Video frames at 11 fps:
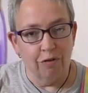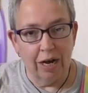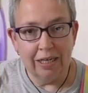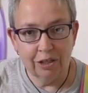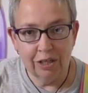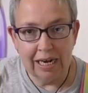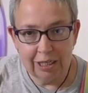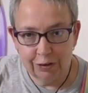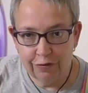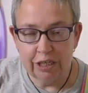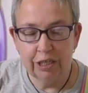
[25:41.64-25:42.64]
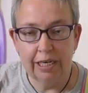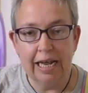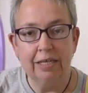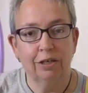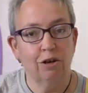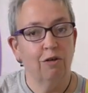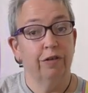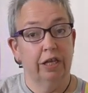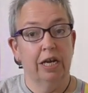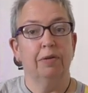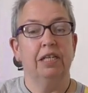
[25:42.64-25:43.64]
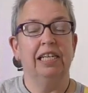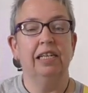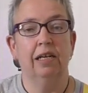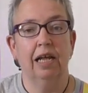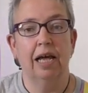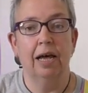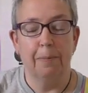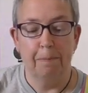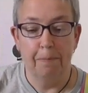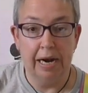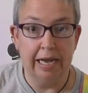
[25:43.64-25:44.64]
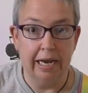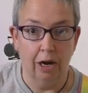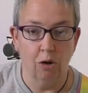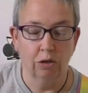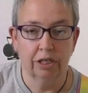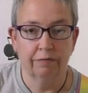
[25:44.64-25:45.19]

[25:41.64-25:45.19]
Right, so let's finish the lesson off with a couple of little play-alongs.